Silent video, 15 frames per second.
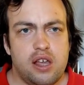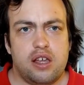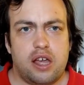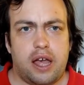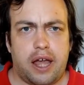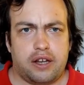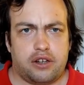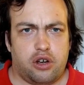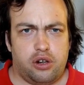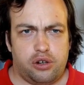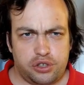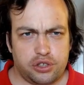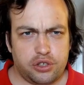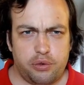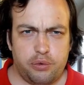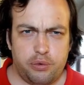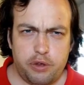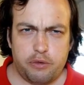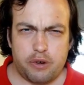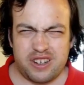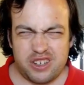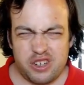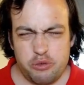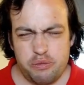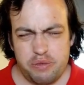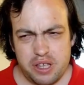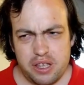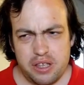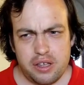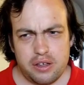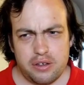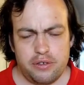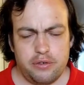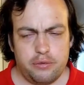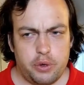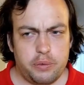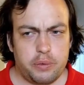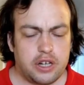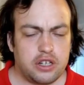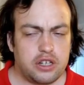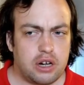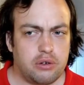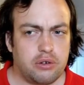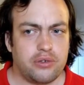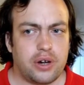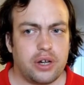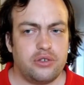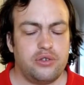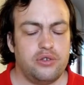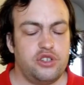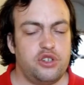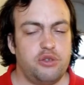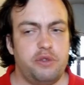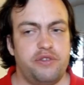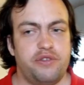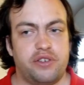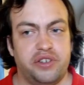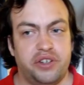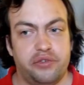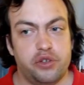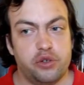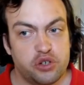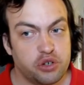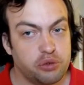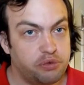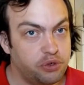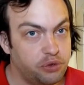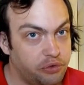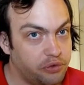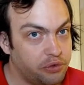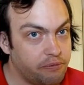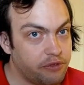And also we want our ground truth to be very future-proof,